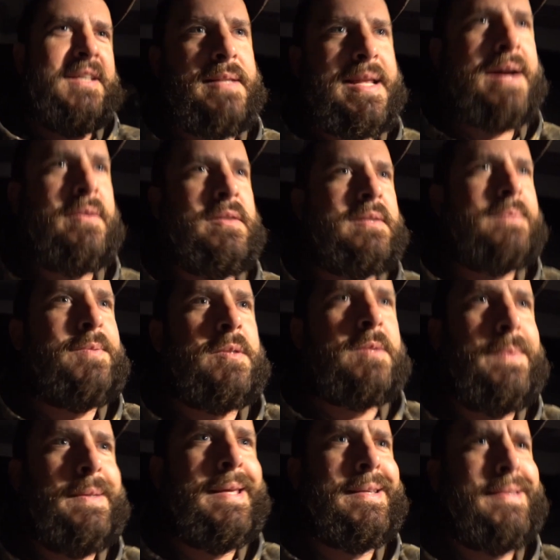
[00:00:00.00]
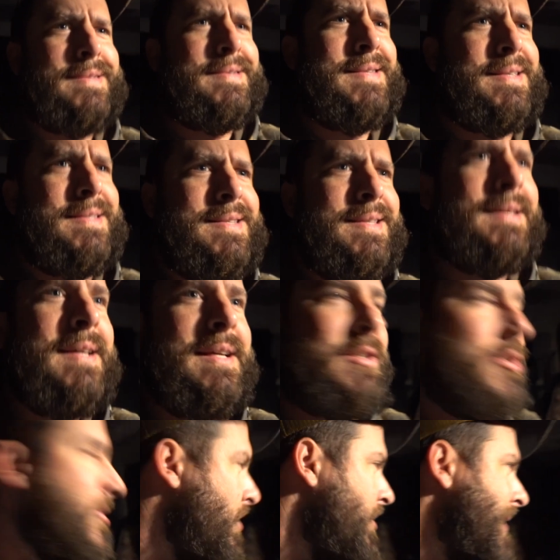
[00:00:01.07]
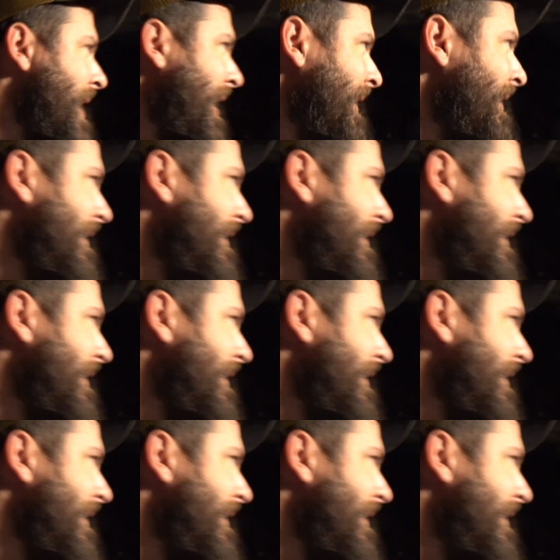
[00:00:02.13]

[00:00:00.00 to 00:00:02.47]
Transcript: Now it's supposed to be like 60. Do you know that?